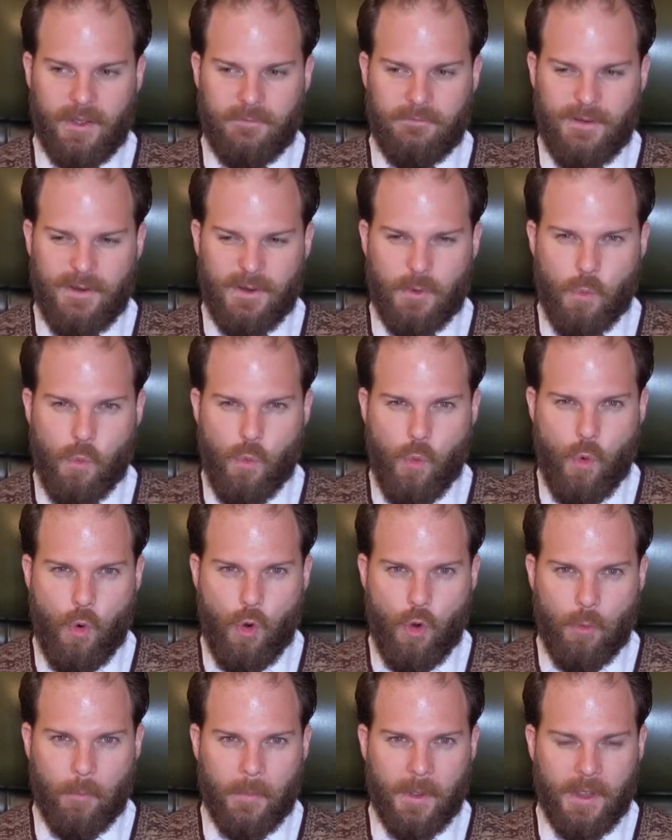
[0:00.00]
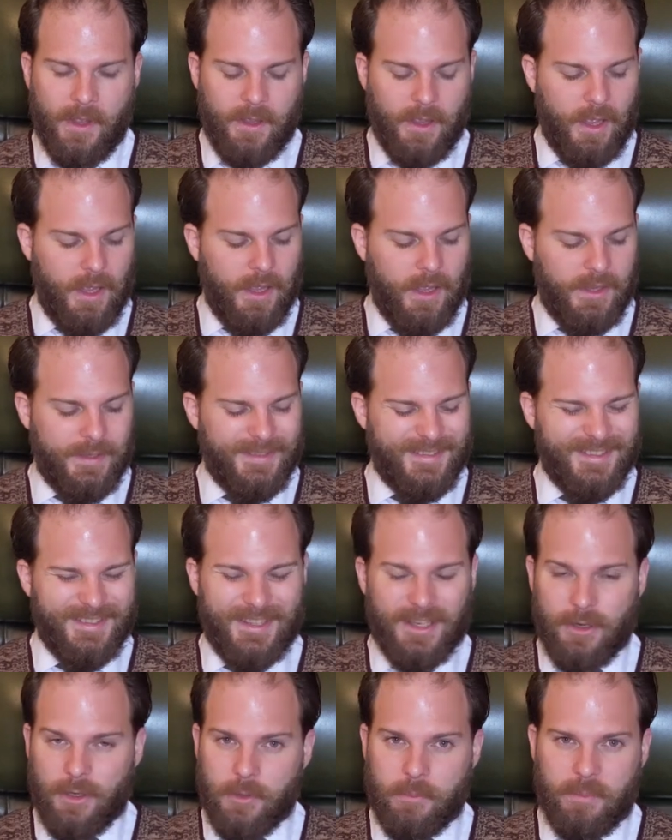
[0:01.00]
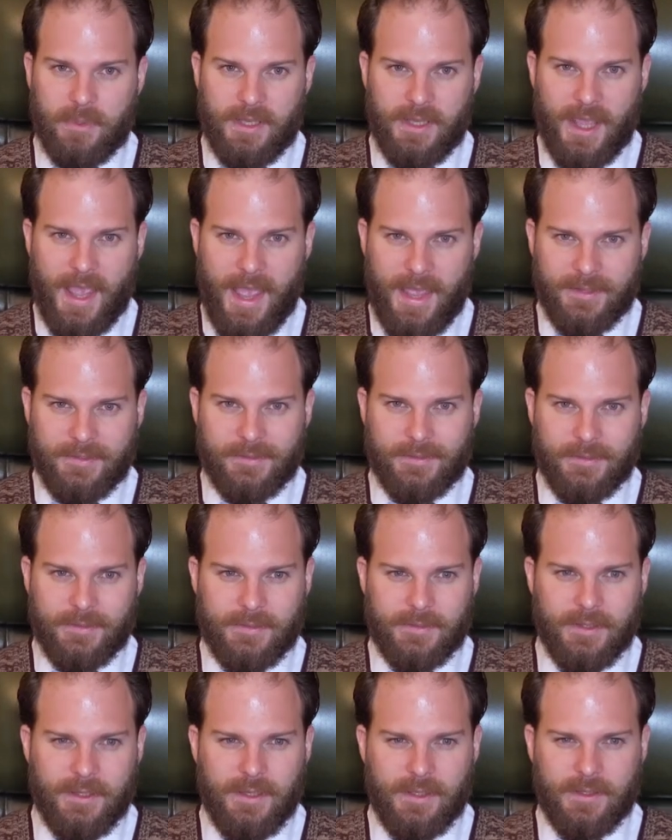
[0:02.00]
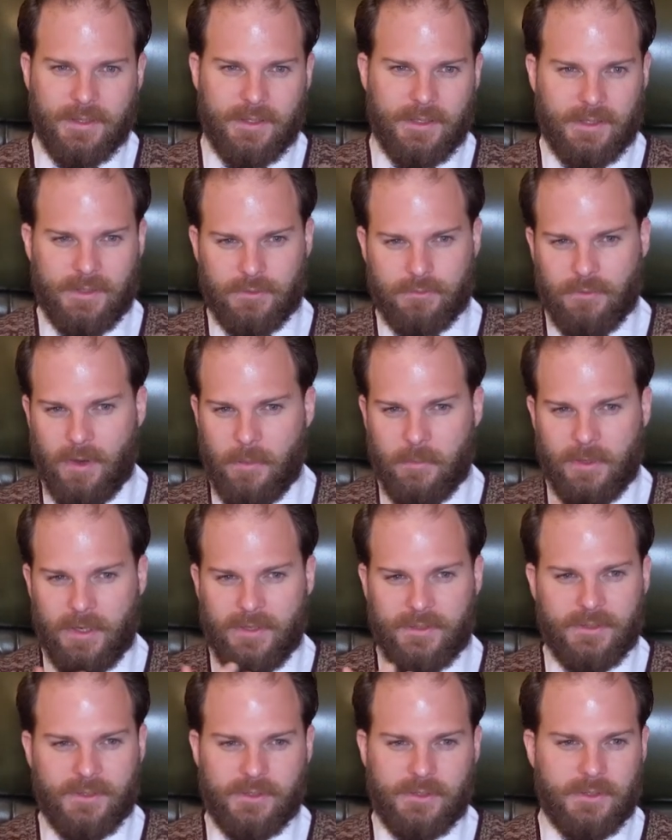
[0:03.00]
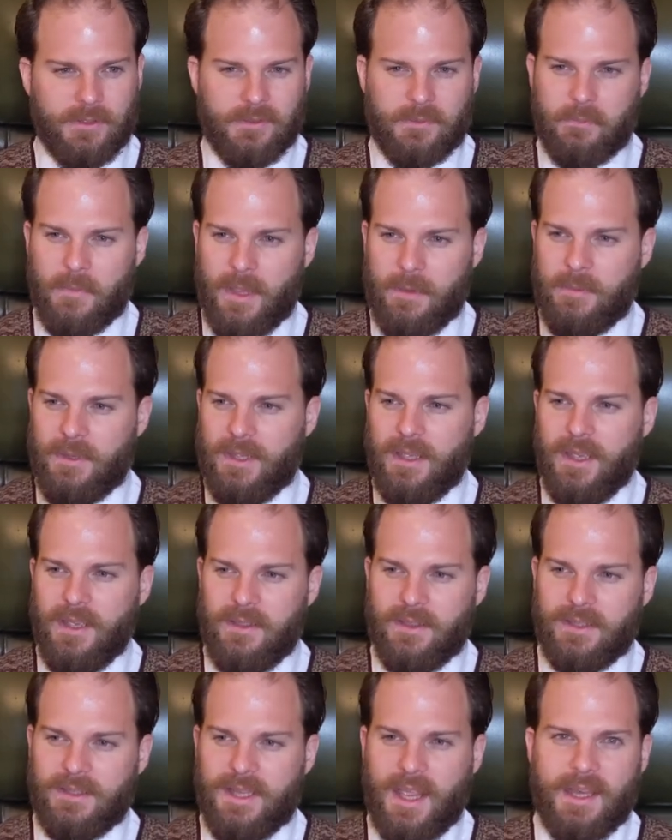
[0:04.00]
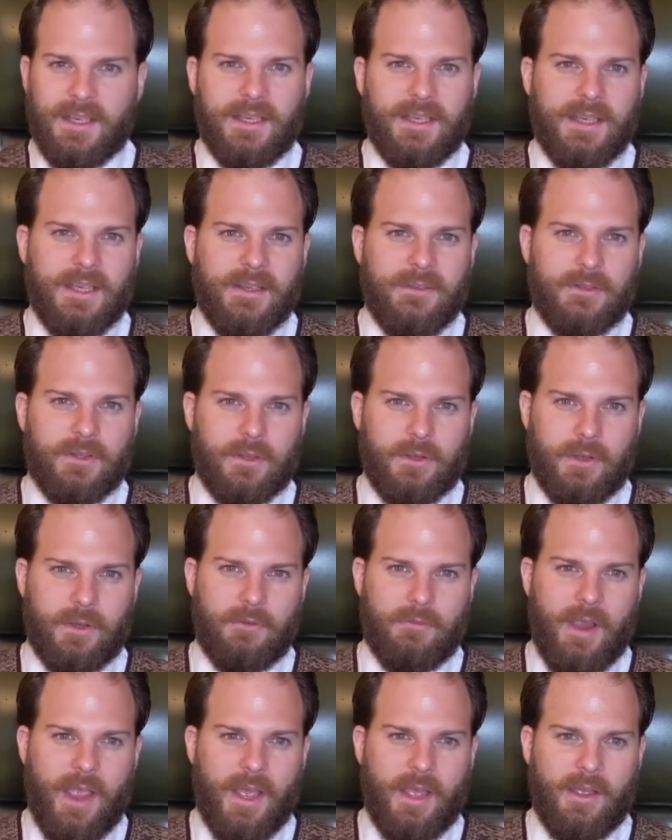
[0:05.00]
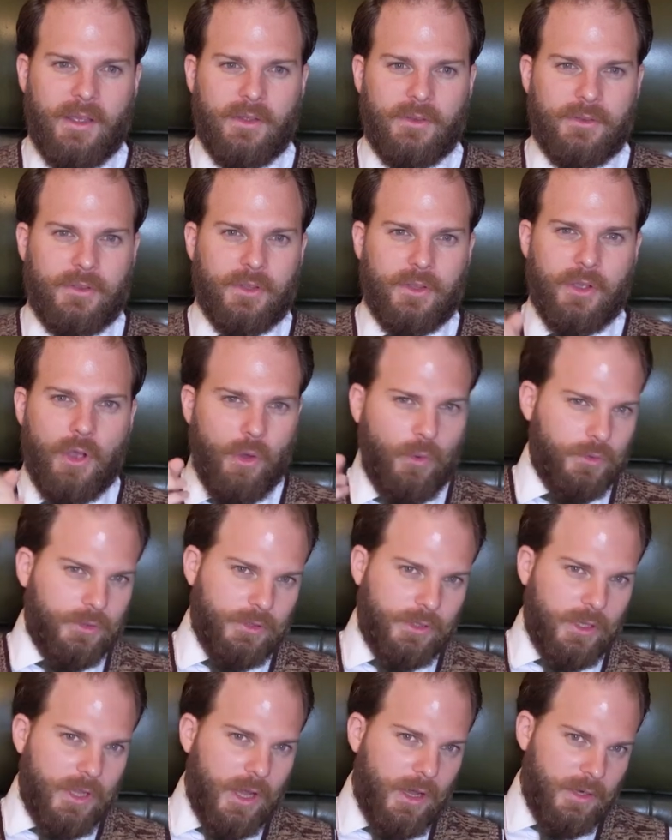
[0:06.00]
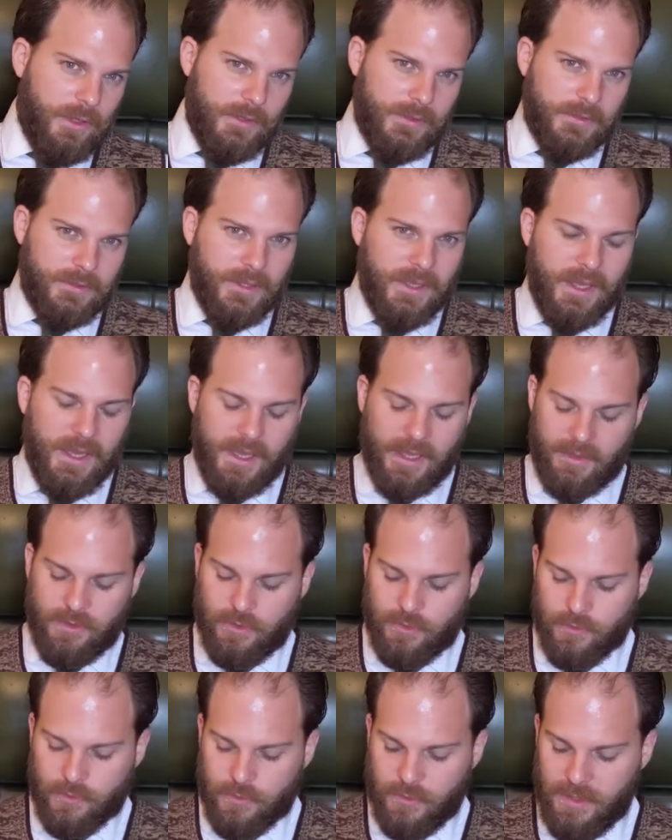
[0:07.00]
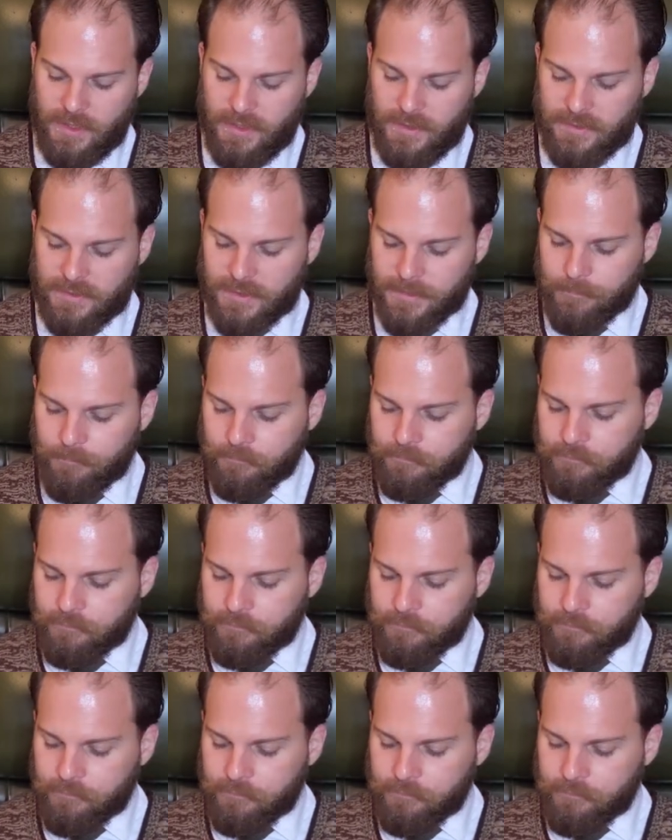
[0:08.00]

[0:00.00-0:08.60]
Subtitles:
very warm, syrupy essence that is reminiscent of maybe the dead leaves on the ground, the golden colours in the trees.